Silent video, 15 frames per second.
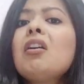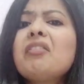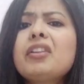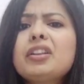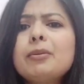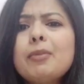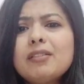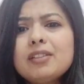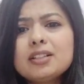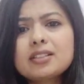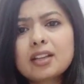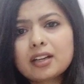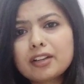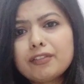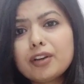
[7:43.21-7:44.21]
whether
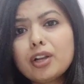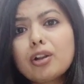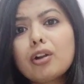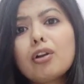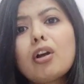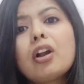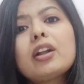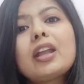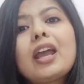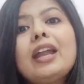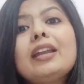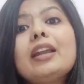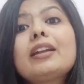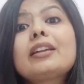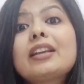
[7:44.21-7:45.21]
bevels are given or not,
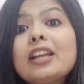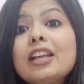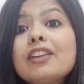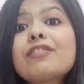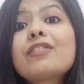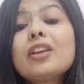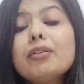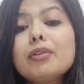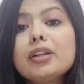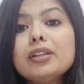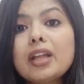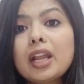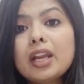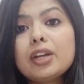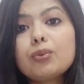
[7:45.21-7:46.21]
and if given,
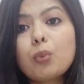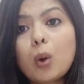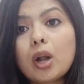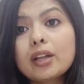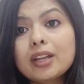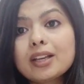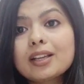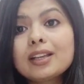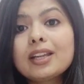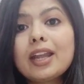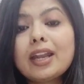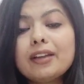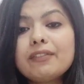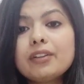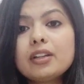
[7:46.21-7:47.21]
then at what degree
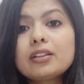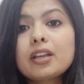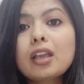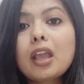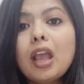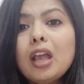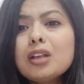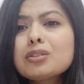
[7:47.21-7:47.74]
and everything.